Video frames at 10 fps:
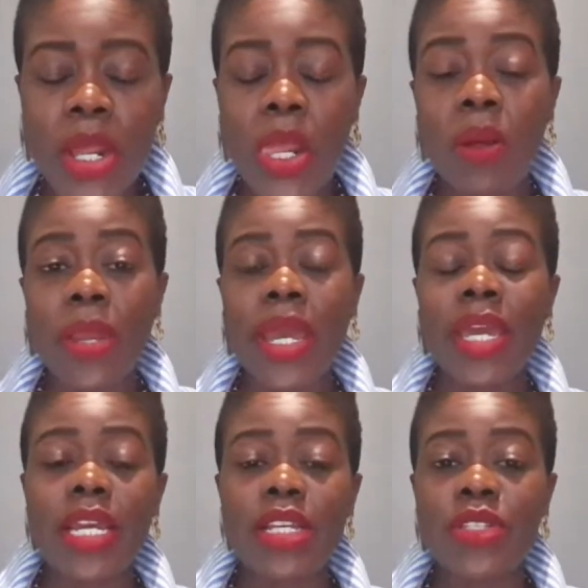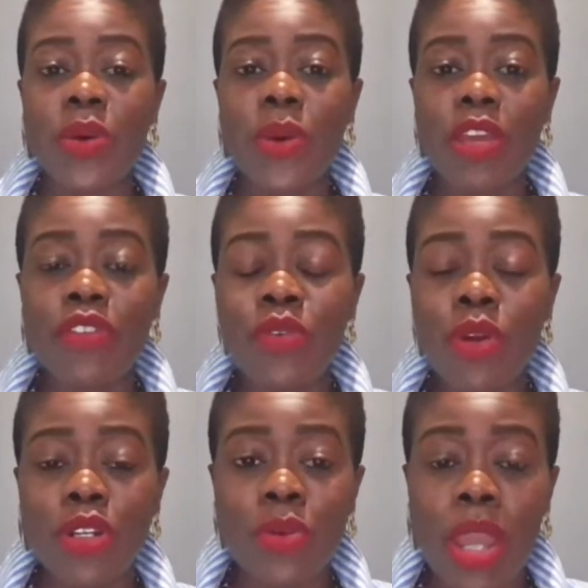Okay, so if you
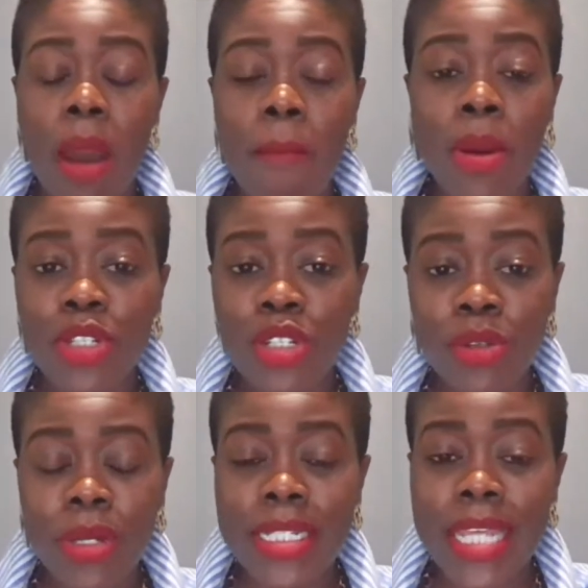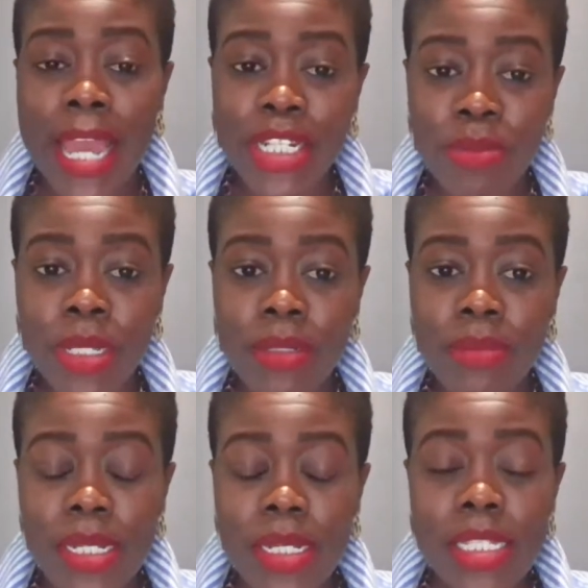are doing emotional attachment
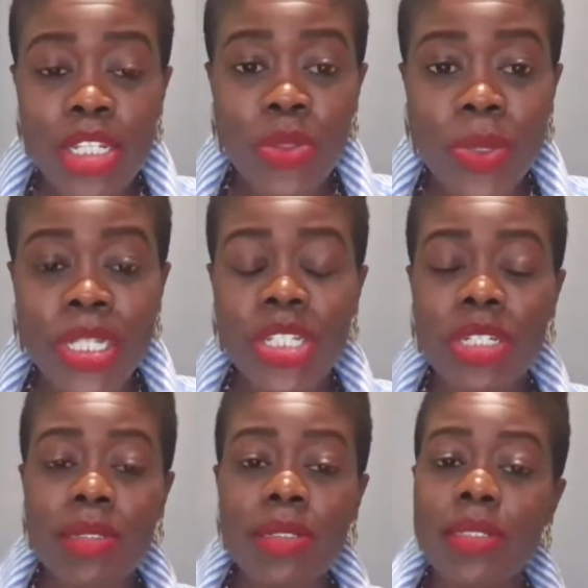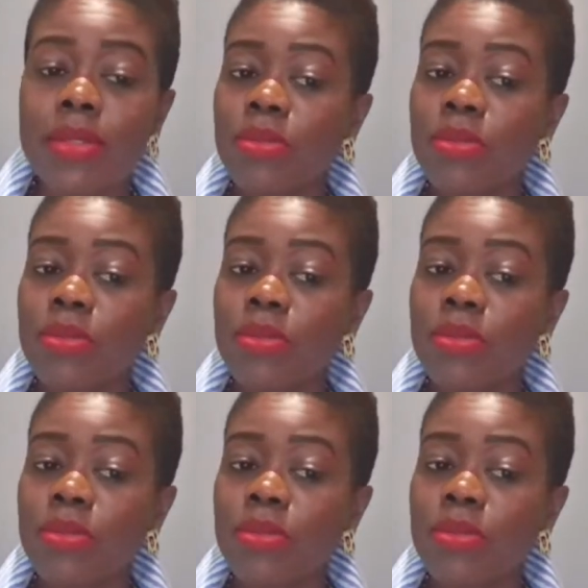situations,